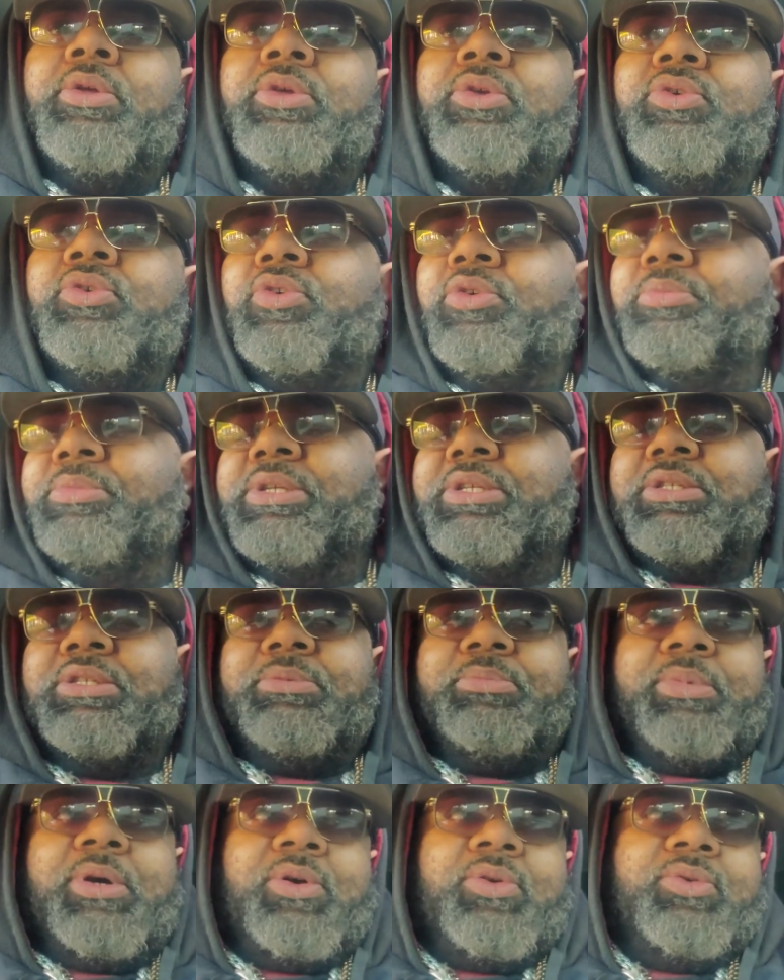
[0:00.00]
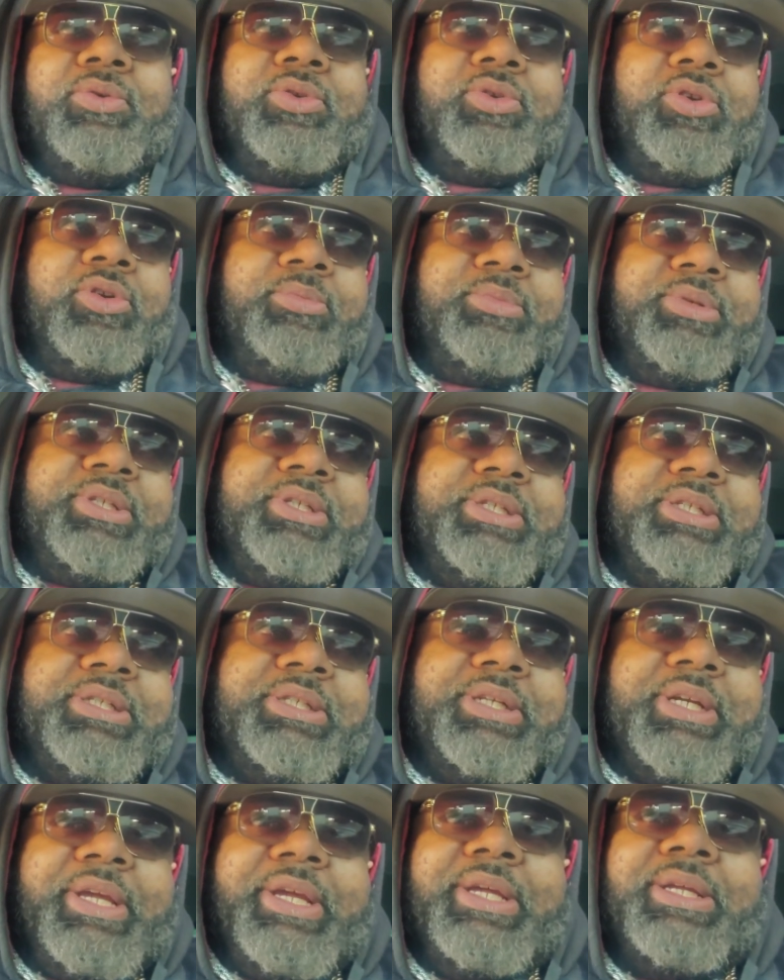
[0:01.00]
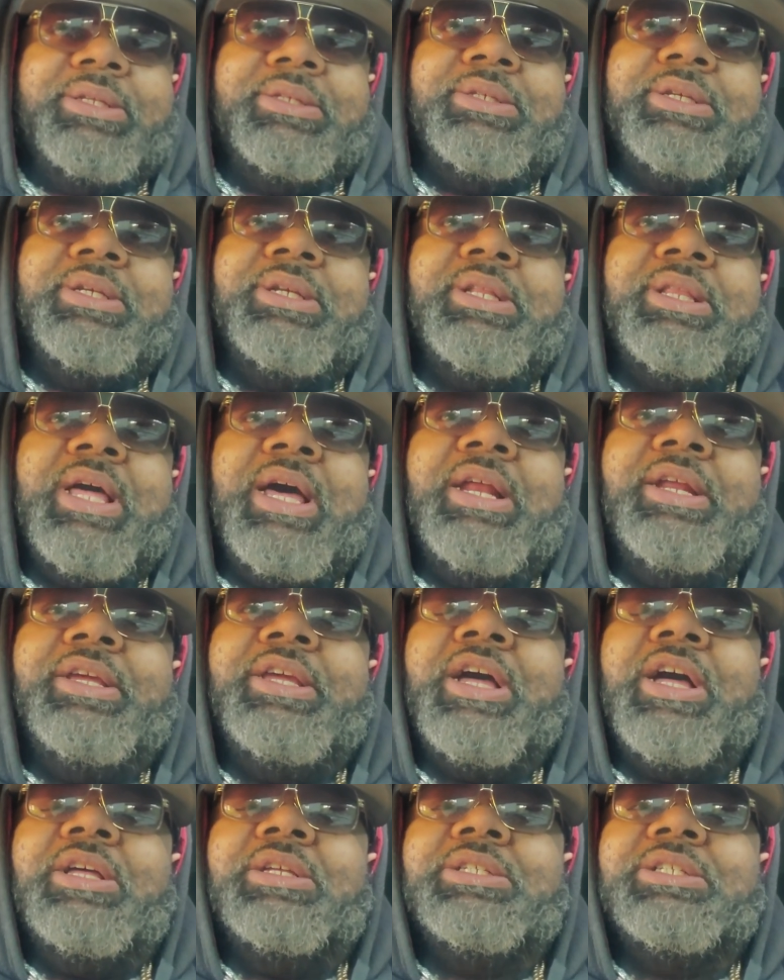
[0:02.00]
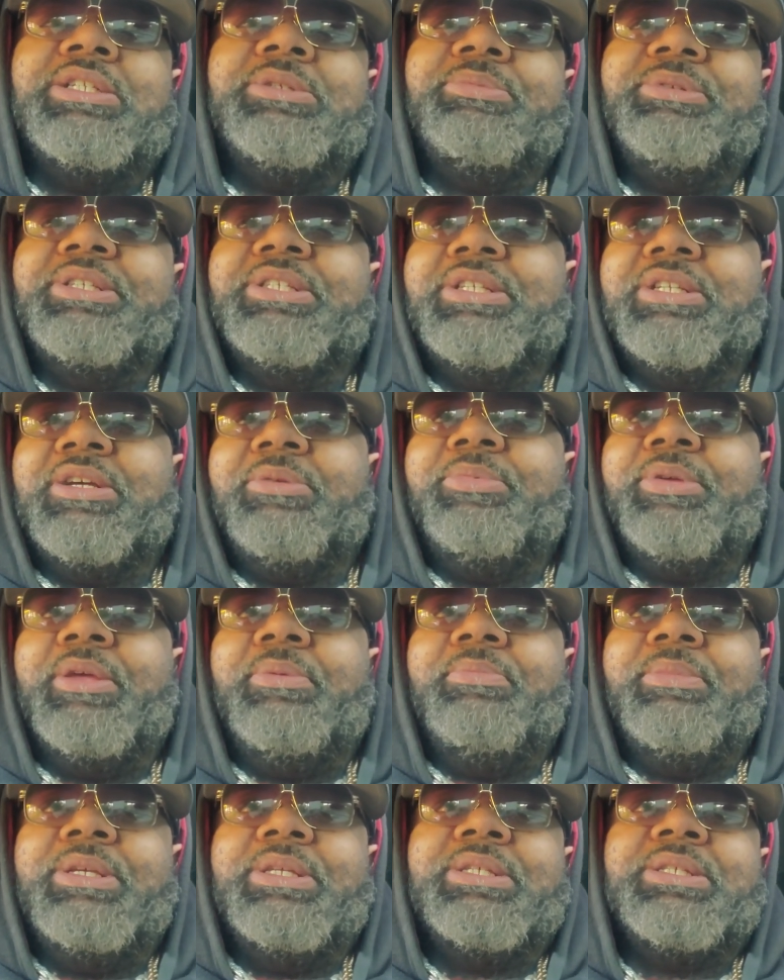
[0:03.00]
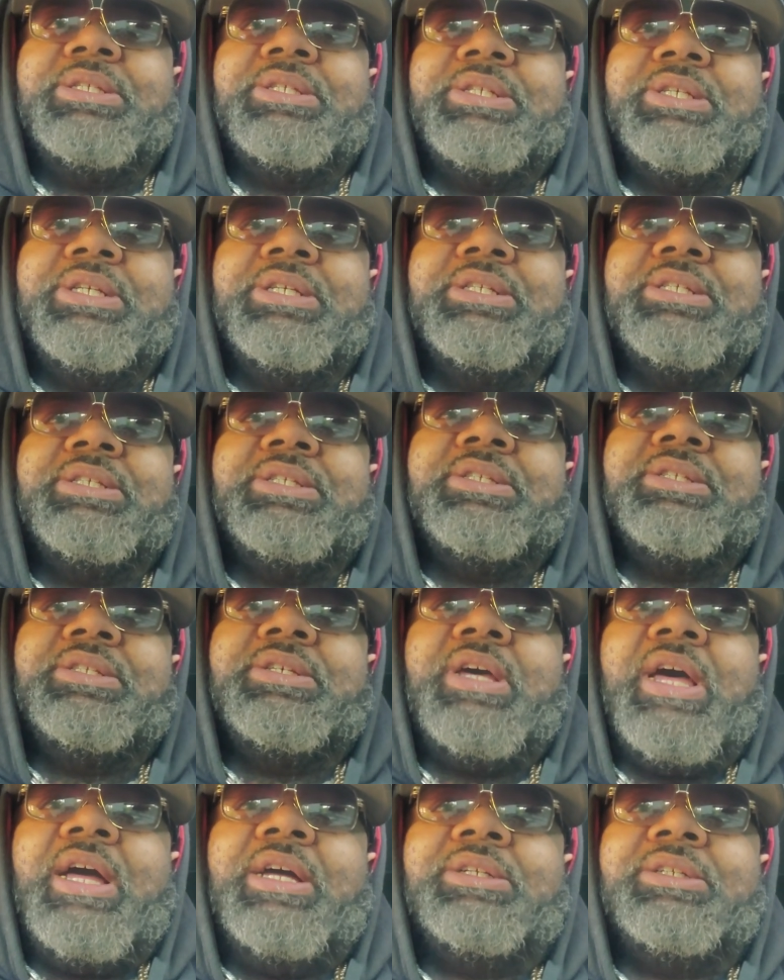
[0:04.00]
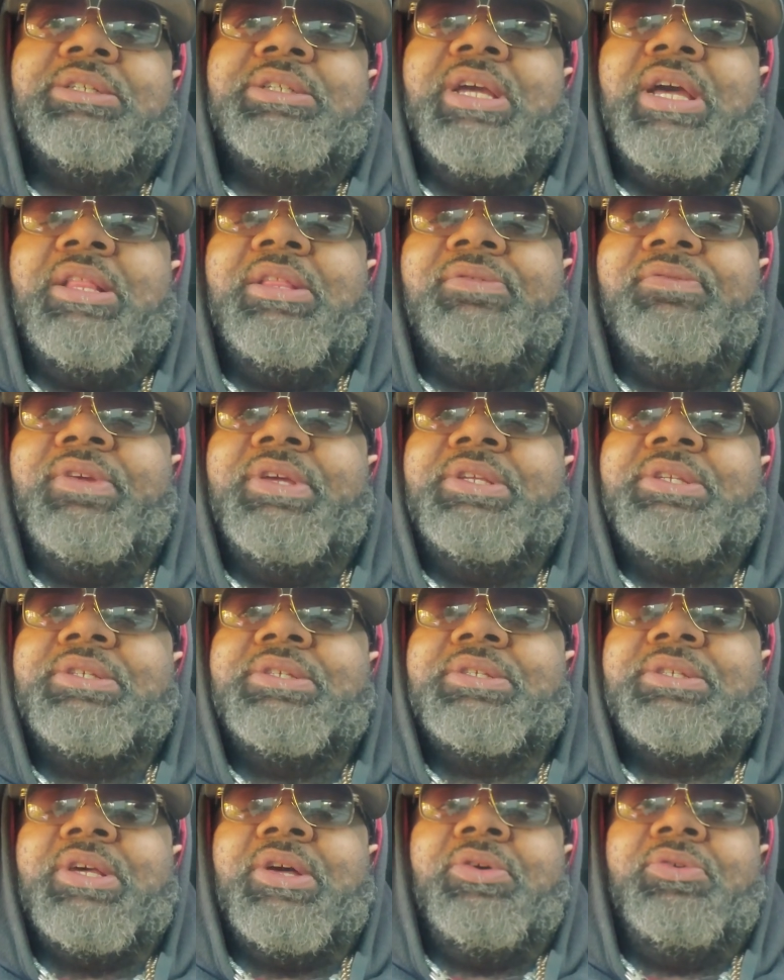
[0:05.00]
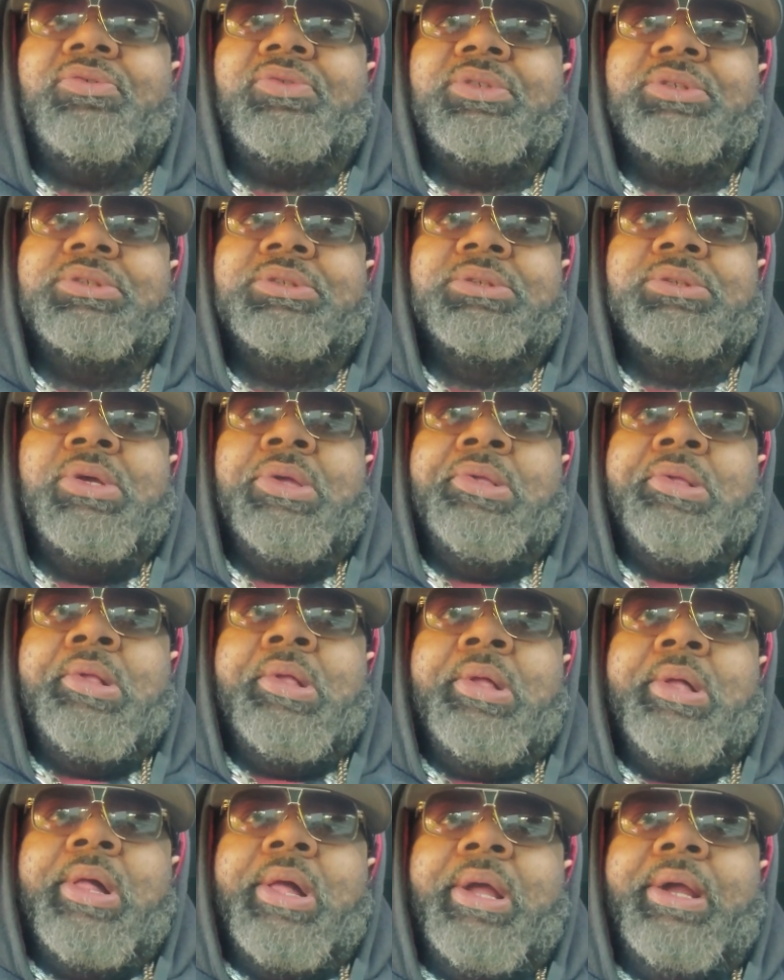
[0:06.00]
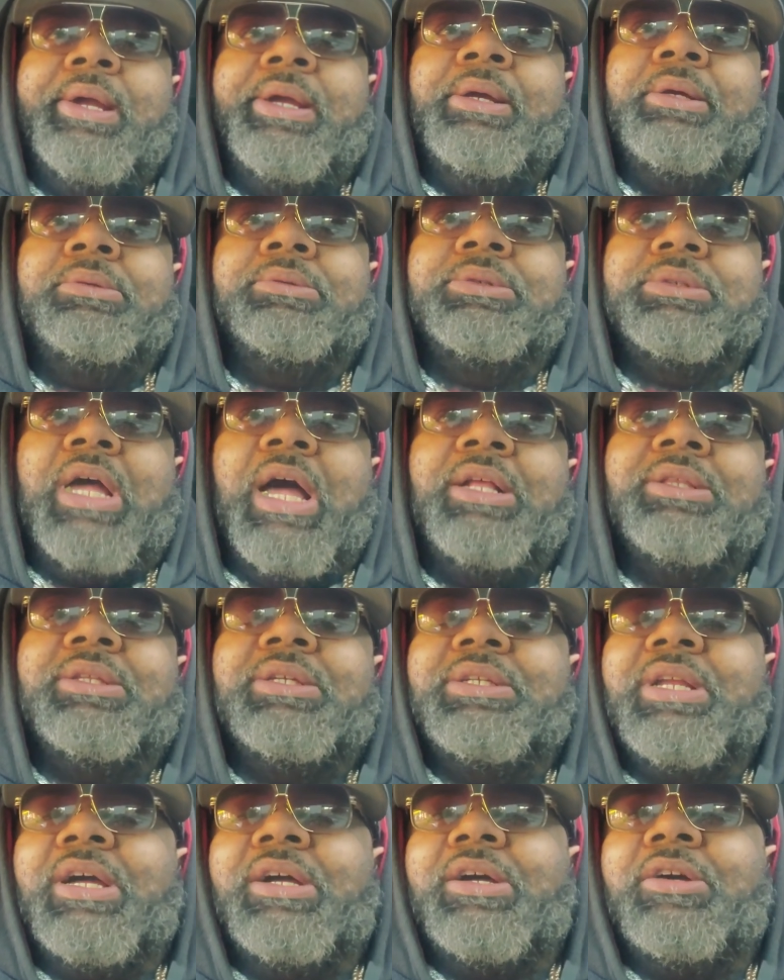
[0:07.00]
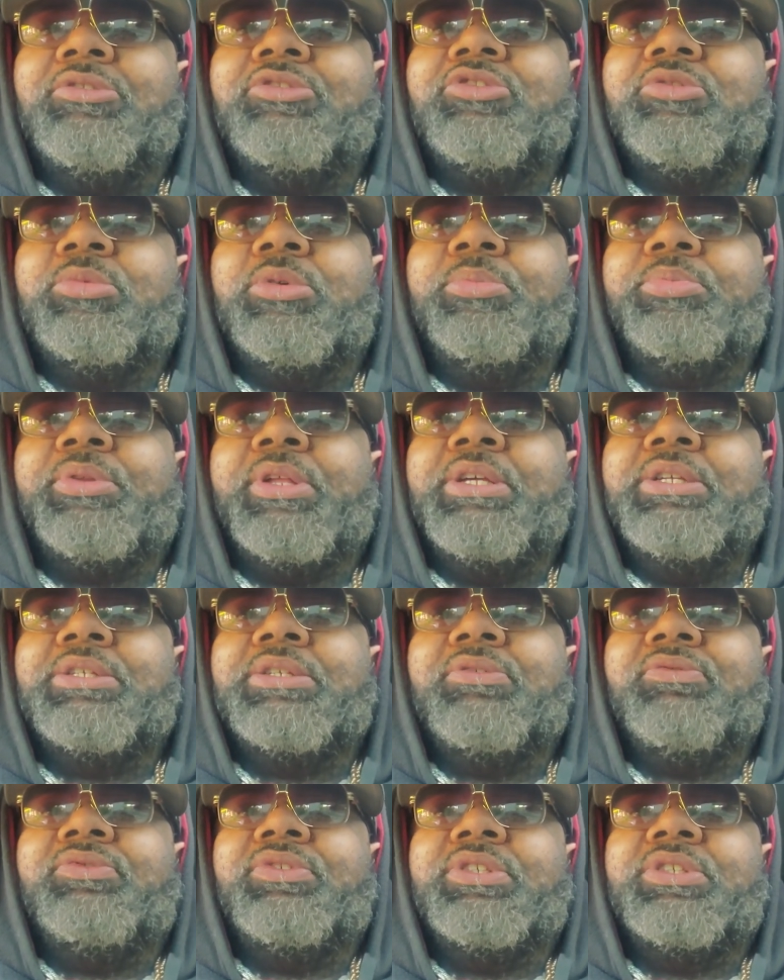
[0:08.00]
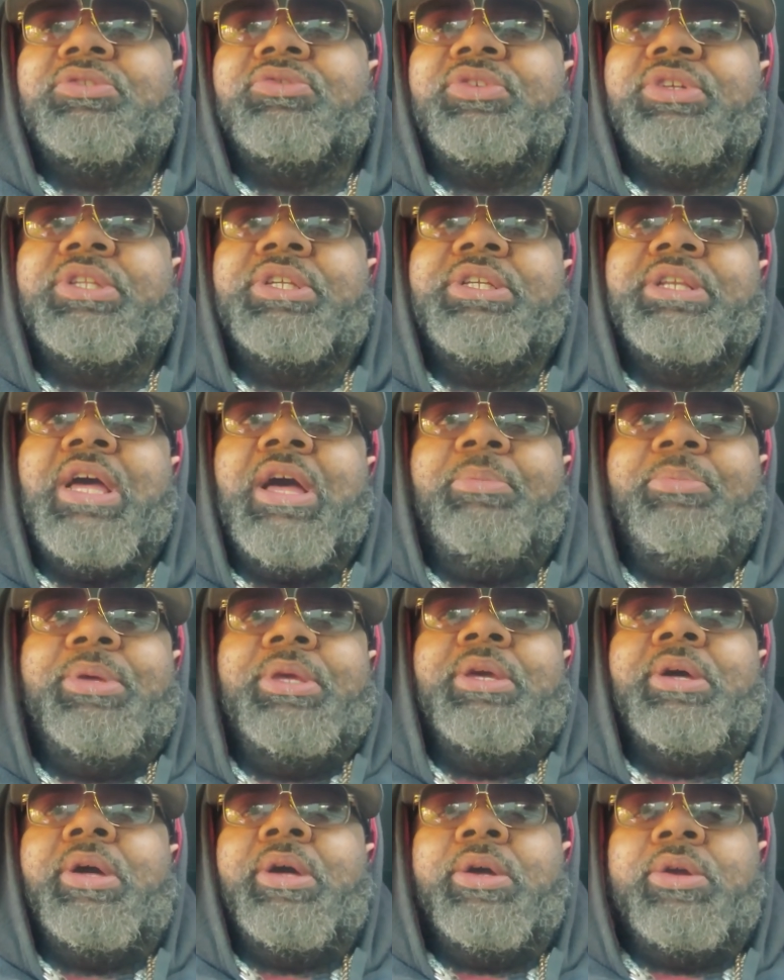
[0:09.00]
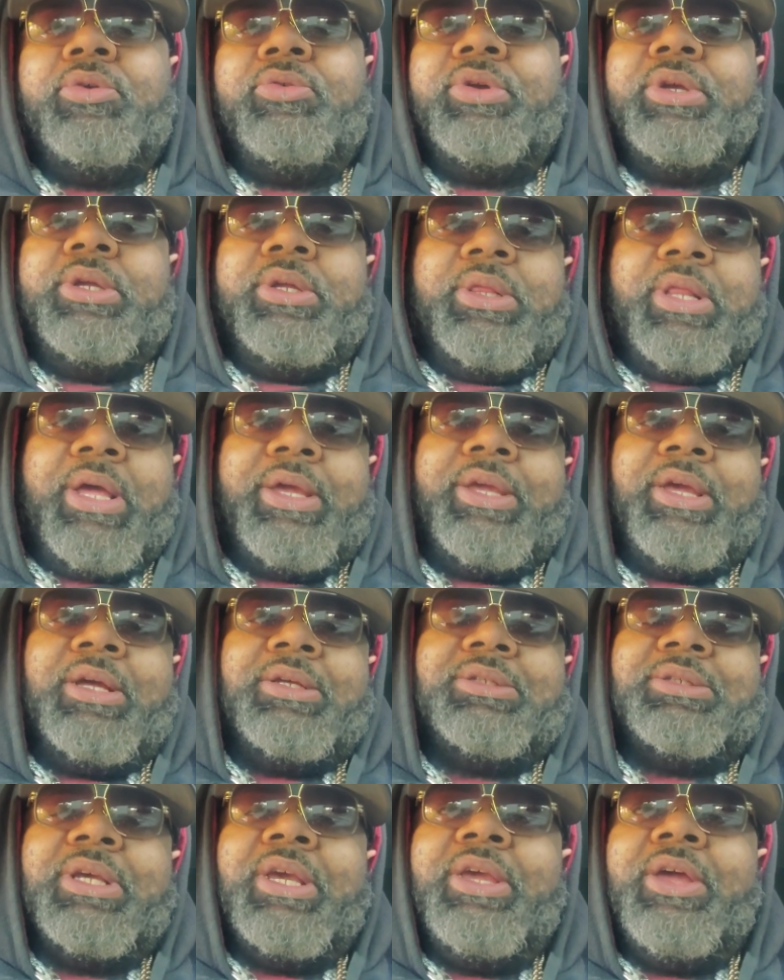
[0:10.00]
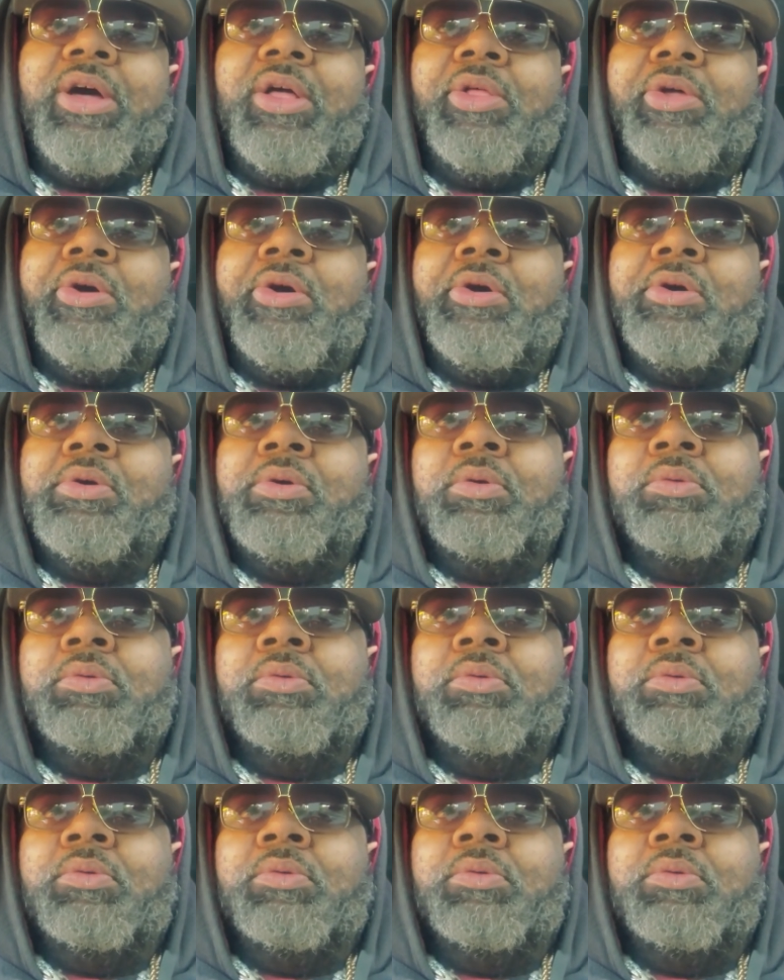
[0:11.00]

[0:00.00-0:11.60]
you're going to miss the boat. You're going to miss your chance. And a lot of y'all just be sitting up here missing chances to actually elevate yourselves. And I think that comes from a place of just really not being hungry like y'all say y'all are.